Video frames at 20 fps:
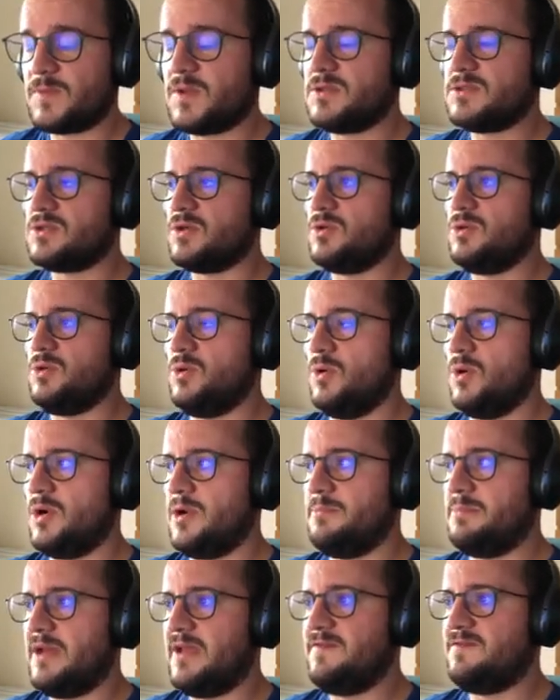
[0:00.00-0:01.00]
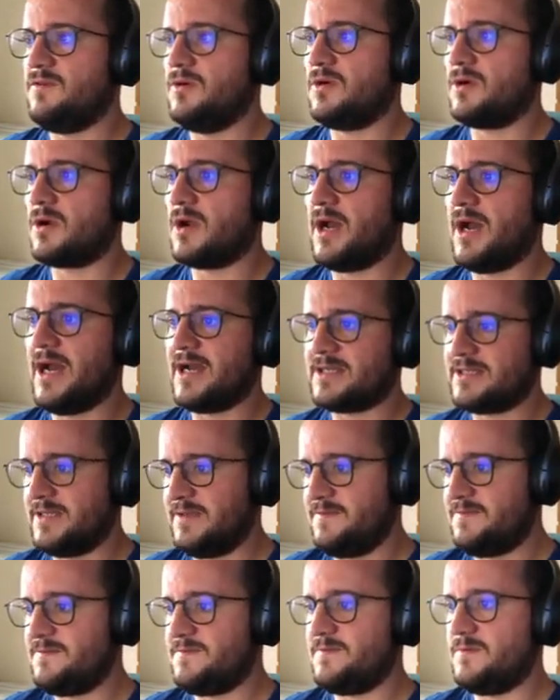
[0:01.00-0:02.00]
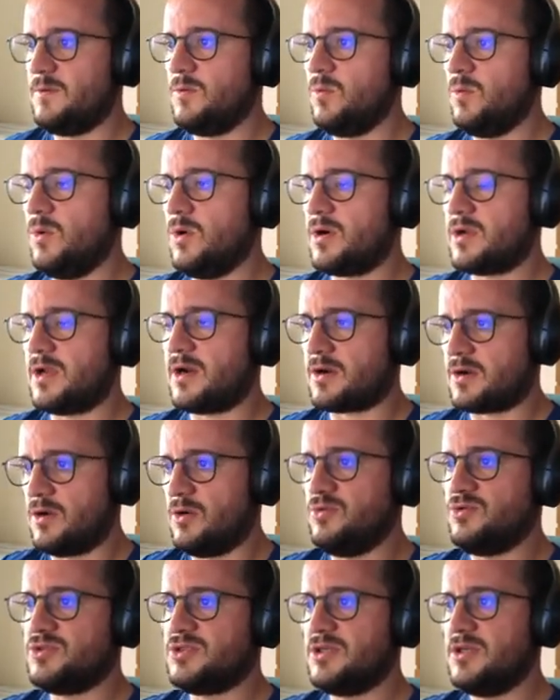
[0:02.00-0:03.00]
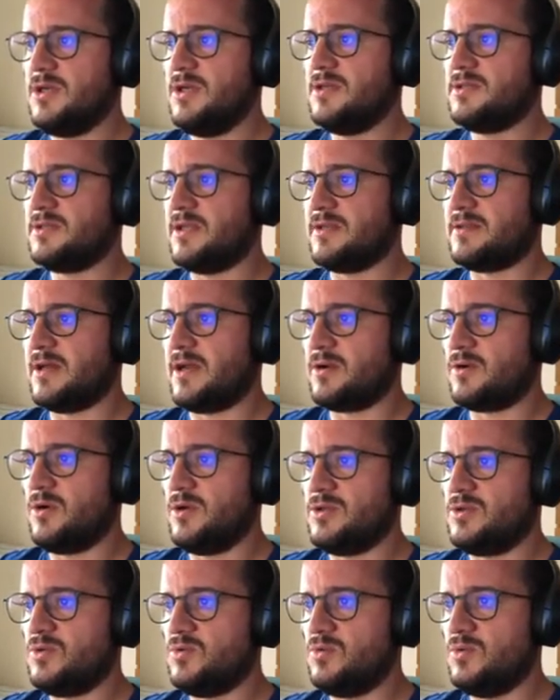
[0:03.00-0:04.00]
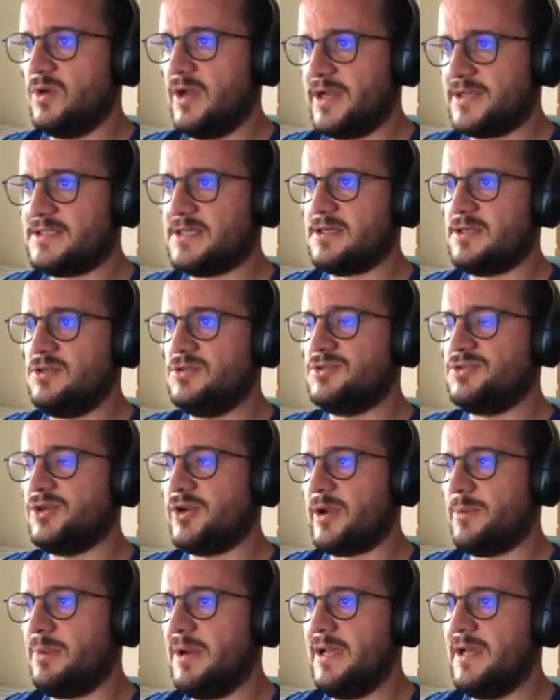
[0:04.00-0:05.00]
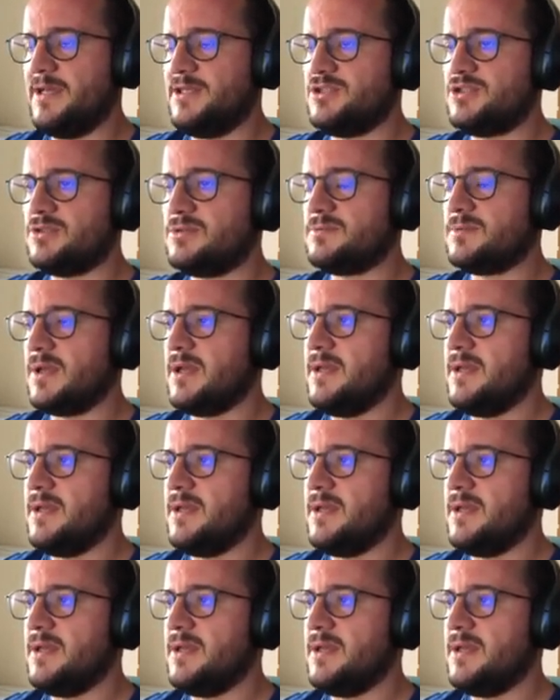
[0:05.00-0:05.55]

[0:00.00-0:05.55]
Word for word: so you only pay for active worker nodes that are going to execute your application.